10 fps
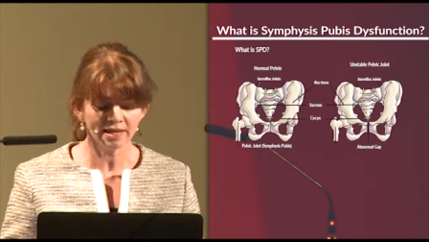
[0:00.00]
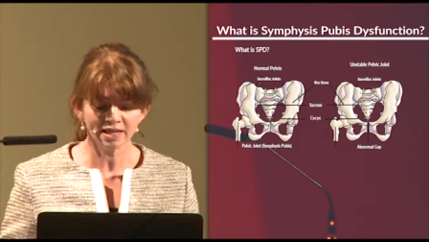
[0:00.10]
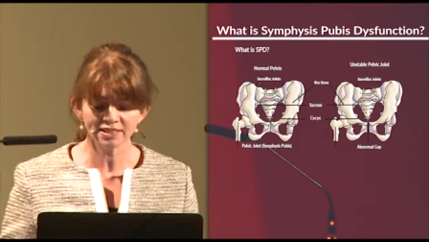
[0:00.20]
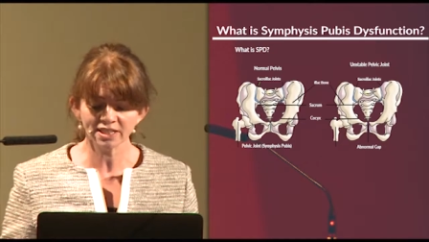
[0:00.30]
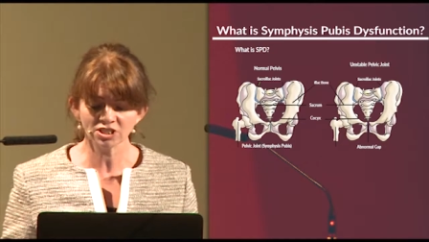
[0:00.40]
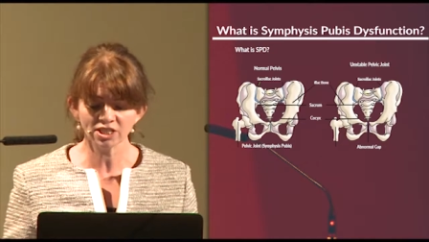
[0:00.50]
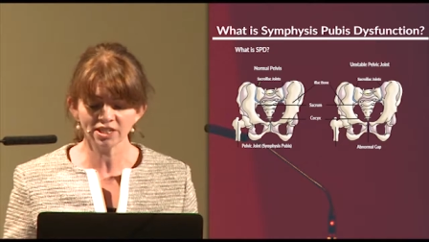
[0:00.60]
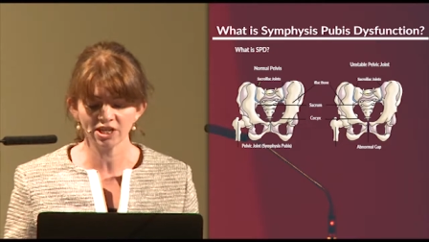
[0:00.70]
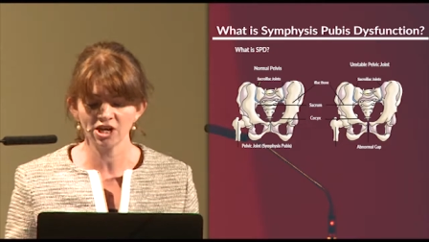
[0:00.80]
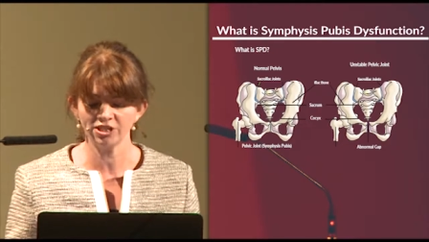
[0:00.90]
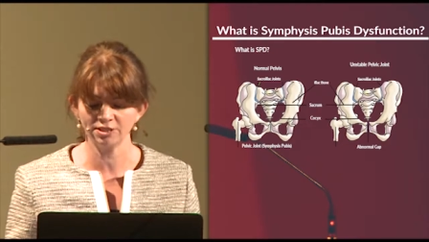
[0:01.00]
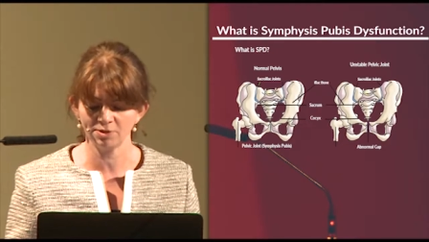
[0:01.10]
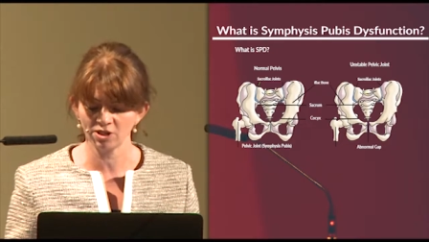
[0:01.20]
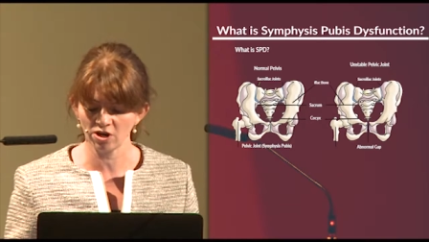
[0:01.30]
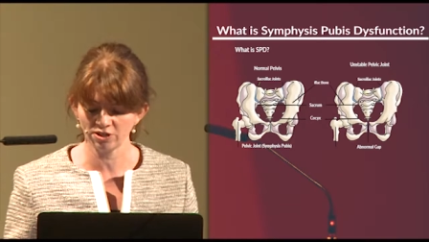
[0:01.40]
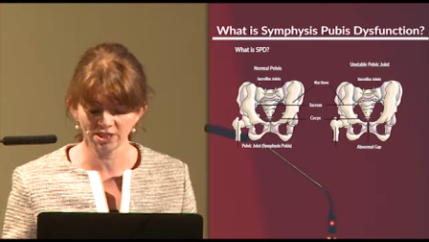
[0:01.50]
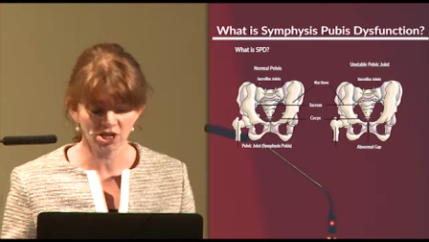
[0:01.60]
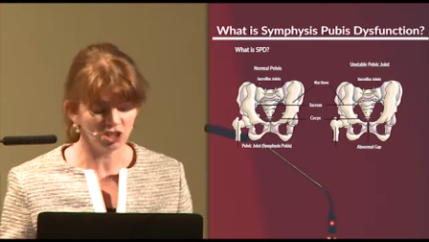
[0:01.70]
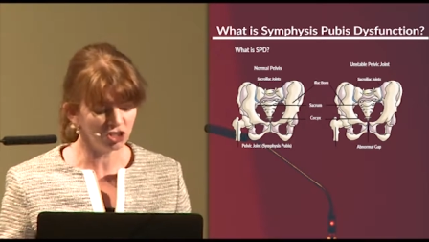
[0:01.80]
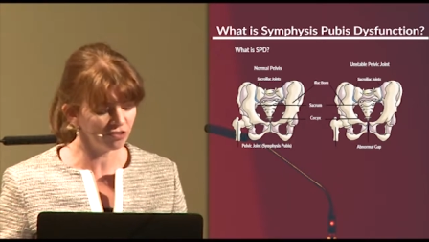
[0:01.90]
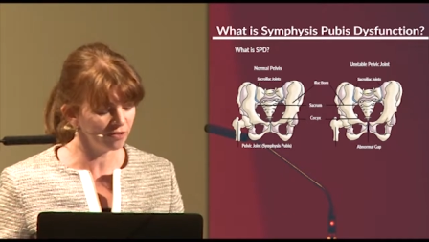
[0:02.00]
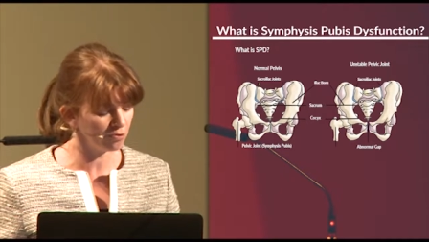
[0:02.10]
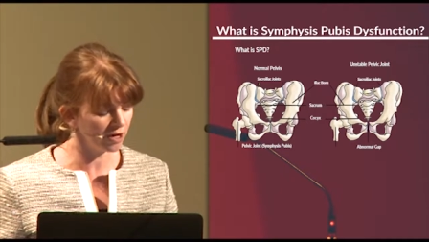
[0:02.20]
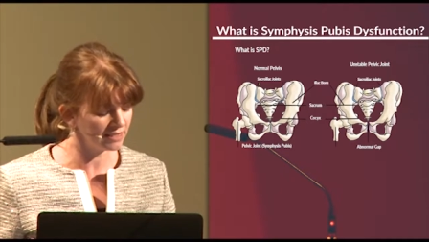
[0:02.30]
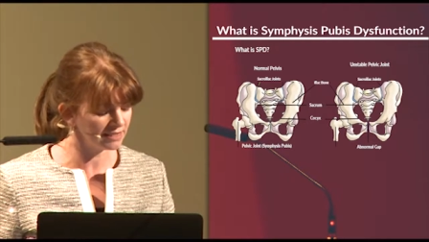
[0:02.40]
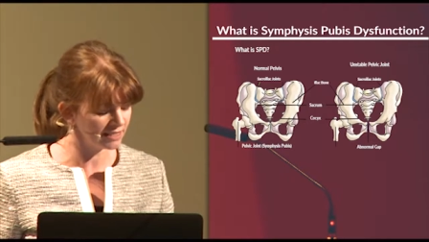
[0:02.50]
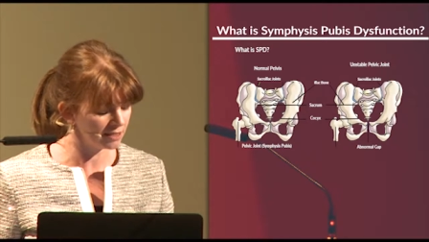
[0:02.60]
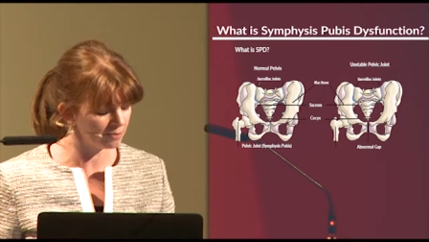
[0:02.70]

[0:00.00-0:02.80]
And it essentially occurs because during pregnancy,